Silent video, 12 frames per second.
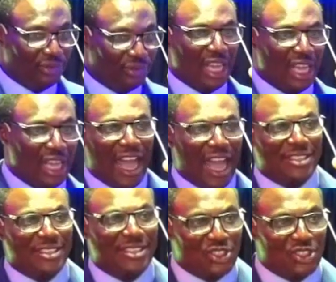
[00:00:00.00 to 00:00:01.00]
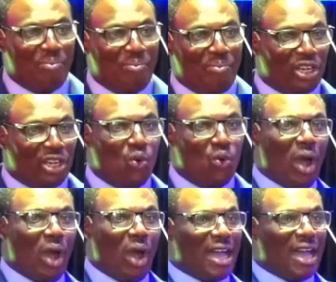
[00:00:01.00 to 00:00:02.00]
as somebody who
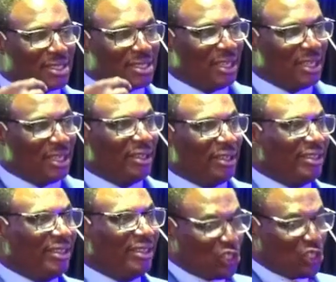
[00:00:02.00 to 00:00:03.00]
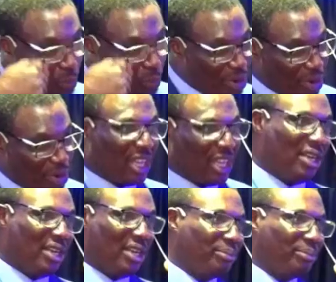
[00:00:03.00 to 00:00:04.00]
has the supreme kingdom,
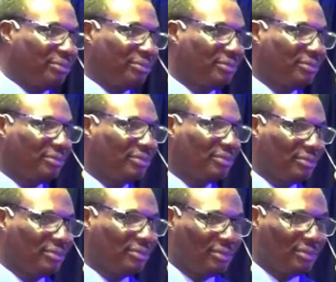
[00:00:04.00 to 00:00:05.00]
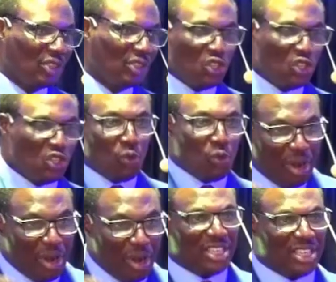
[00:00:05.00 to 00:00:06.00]
the supremacy
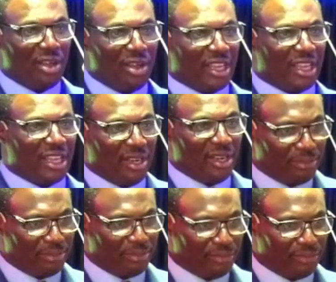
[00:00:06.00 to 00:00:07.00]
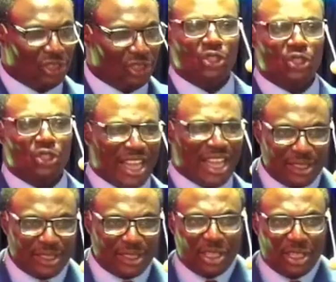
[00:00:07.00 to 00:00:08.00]
of the kingdom, you can
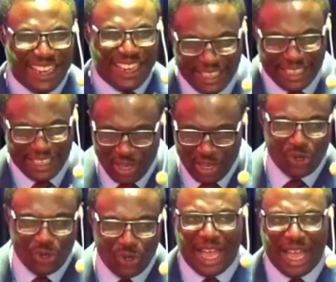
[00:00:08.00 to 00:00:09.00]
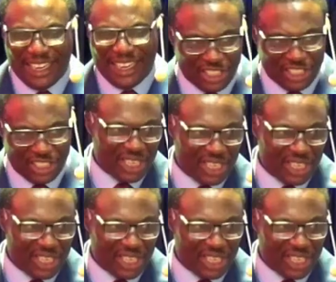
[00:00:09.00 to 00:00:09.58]
legislate.